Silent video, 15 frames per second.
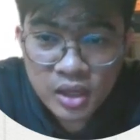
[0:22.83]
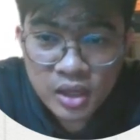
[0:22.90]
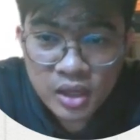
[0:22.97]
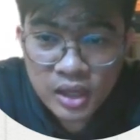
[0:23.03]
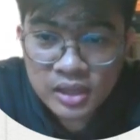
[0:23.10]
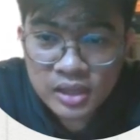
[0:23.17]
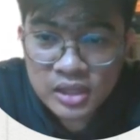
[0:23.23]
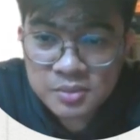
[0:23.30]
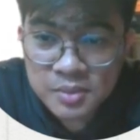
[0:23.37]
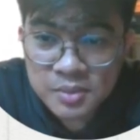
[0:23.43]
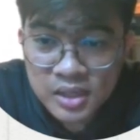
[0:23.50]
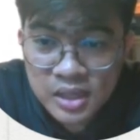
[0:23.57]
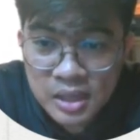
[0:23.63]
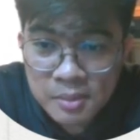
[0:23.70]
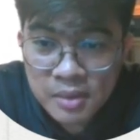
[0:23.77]
It has
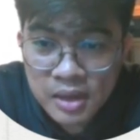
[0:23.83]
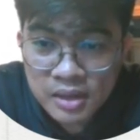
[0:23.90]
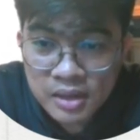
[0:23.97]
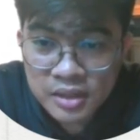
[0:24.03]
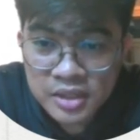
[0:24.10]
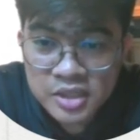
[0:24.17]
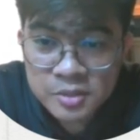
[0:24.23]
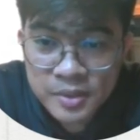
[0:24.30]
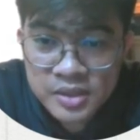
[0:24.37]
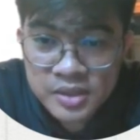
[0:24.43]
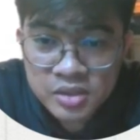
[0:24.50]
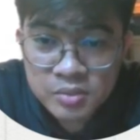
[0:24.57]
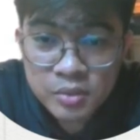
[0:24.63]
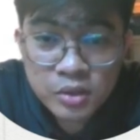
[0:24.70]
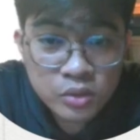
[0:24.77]
become an
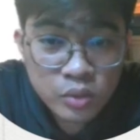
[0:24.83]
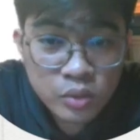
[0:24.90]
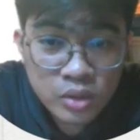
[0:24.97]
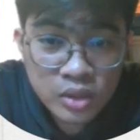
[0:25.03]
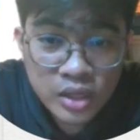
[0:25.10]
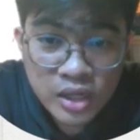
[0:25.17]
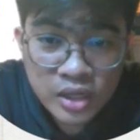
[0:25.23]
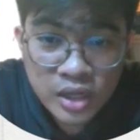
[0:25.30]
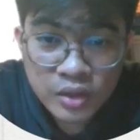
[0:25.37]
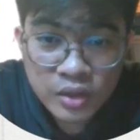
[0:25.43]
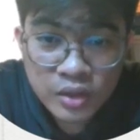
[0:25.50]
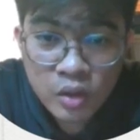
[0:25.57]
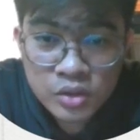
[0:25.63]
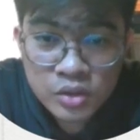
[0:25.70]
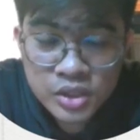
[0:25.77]
indispensable tool in
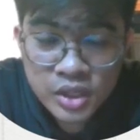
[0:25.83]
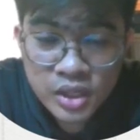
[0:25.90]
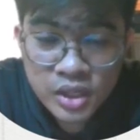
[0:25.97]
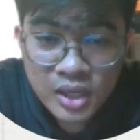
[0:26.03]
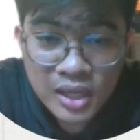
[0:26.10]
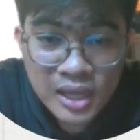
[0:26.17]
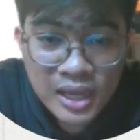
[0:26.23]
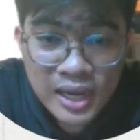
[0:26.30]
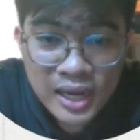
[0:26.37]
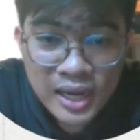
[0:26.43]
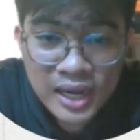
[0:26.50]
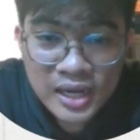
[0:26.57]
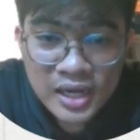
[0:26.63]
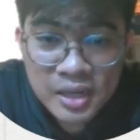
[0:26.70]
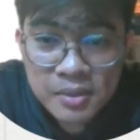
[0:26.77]
hydrology,
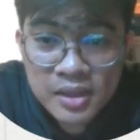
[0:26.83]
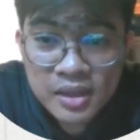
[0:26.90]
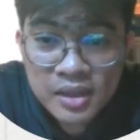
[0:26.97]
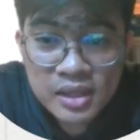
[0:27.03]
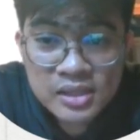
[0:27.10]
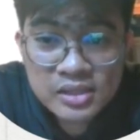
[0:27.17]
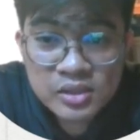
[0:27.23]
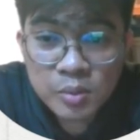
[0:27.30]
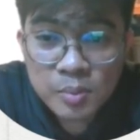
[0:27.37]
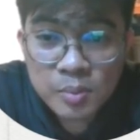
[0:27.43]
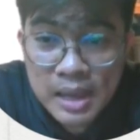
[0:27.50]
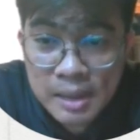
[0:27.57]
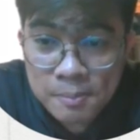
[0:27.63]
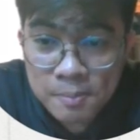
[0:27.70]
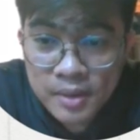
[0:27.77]
enabling us to
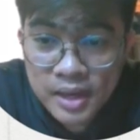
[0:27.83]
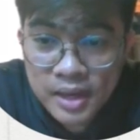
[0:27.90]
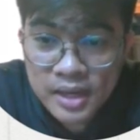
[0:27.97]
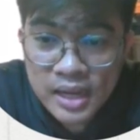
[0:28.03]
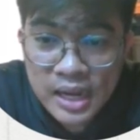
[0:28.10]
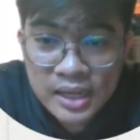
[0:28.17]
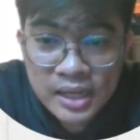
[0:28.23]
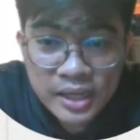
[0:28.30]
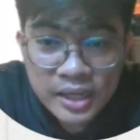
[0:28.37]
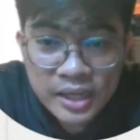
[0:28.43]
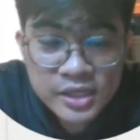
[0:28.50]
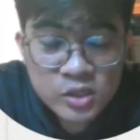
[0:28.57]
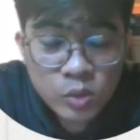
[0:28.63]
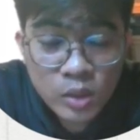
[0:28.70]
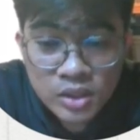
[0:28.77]
map and
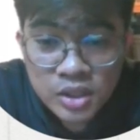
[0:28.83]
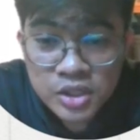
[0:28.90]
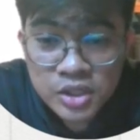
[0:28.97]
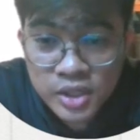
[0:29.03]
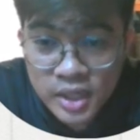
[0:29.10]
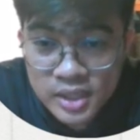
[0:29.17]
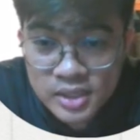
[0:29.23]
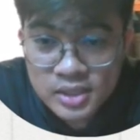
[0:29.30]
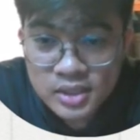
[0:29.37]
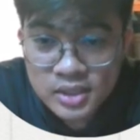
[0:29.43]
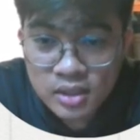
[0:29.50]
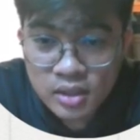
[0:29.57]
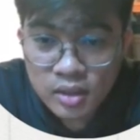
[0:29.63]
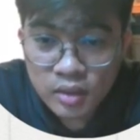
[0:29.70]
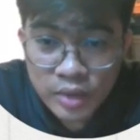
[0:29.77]
analyze watersheds,
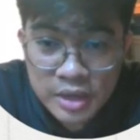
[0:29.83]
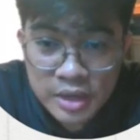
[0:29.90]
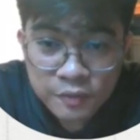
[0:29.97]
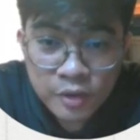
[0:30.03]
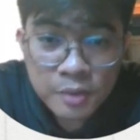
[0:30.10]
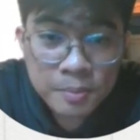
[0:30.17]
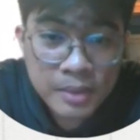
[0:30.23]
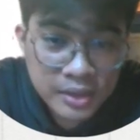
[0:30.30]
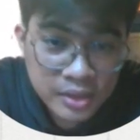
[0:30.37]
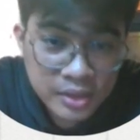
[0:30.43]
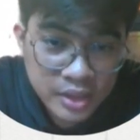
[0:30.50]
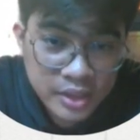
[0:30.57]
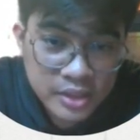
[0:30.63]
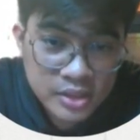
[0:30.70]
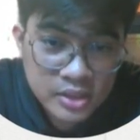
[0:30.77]
rainfall
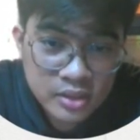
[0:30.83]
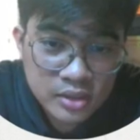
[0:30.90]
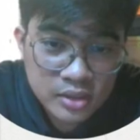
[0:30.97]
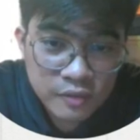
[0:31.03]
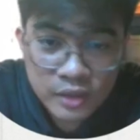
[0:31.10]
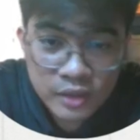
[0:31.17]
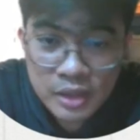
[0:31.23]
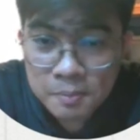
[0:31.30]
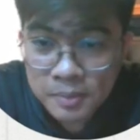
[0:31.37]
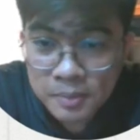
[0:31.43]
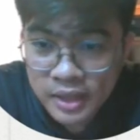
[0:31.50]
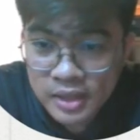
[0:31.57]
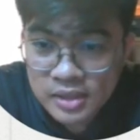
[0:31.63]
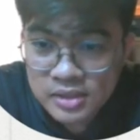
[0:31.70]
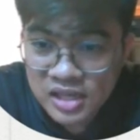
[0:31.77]
patterns,
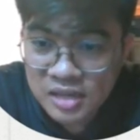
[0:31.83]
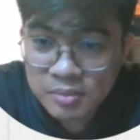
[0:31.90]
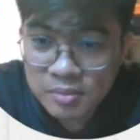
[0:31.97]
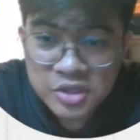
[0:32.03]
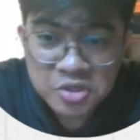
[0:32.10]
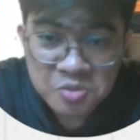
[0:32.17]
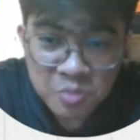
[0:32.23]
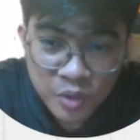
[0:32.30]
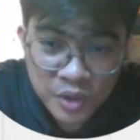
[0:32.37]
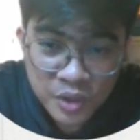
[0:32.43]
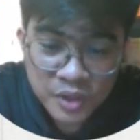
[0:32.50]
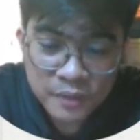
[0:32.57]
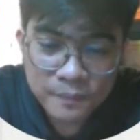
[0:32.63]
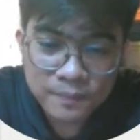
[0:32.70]
floodplains, and much more.